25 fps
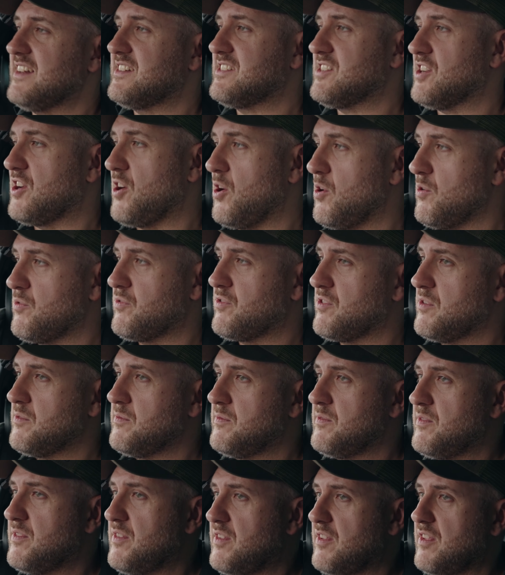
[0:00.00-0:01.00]
To
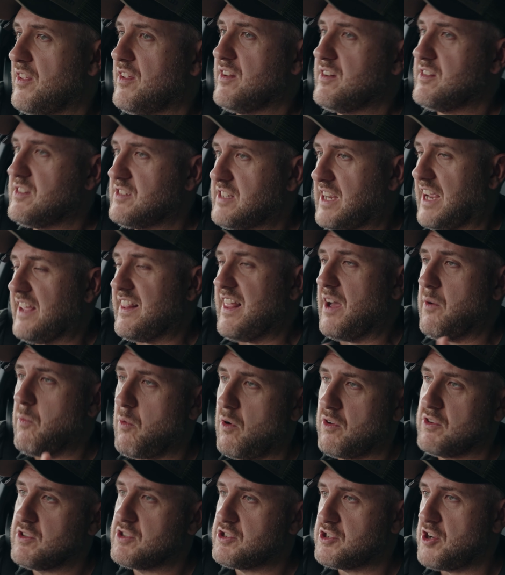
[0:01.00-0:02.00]
get that
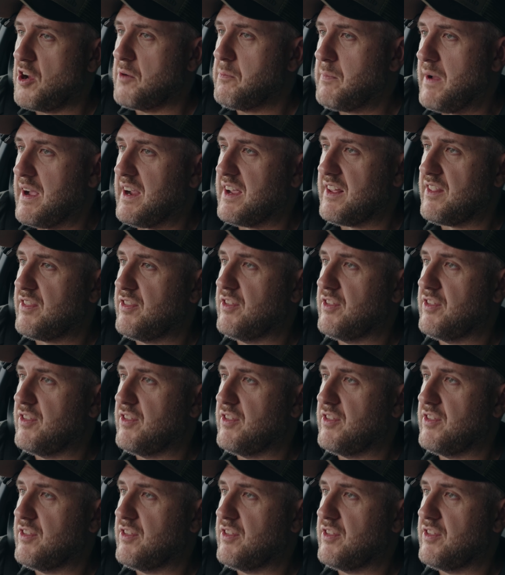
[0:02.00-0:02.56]
one stop back at